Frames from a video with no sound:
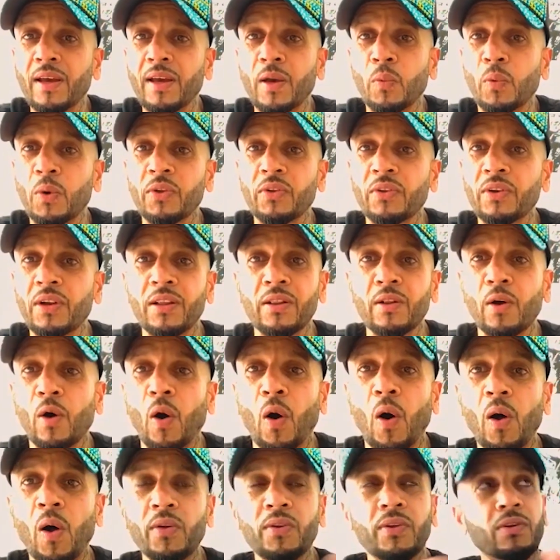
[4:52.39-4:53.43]
It wasn't in the
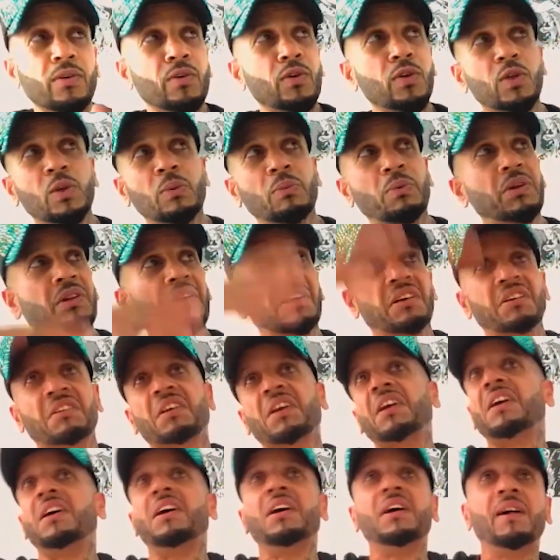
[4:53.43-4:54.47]
halls. It used to be like
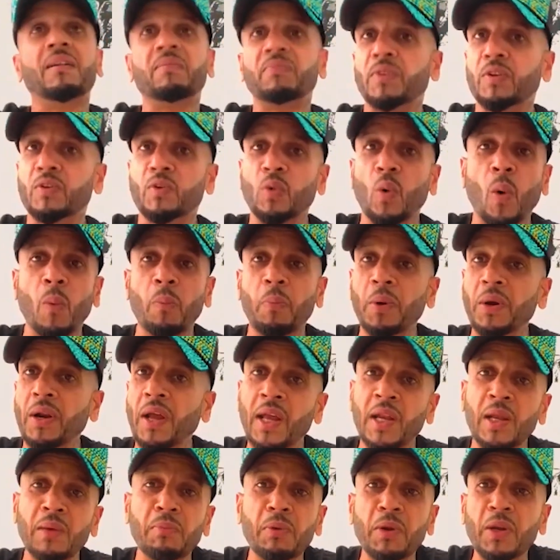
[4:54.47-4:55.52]
just open.
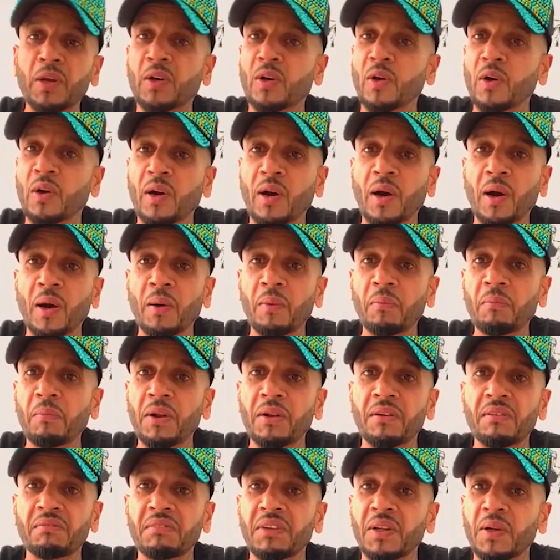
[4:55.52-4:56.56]
Anybody could come
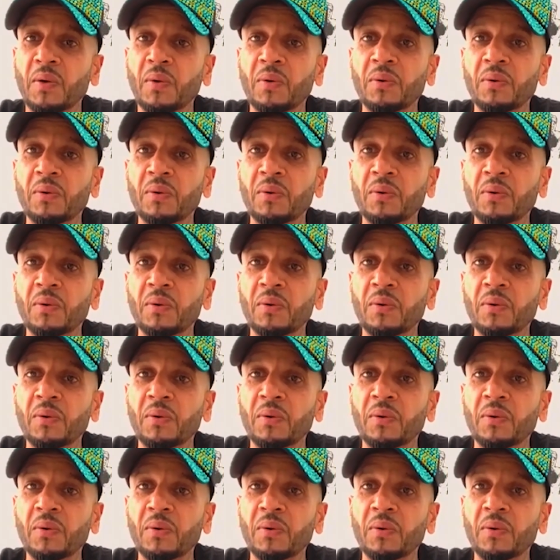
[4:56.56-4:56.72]
and,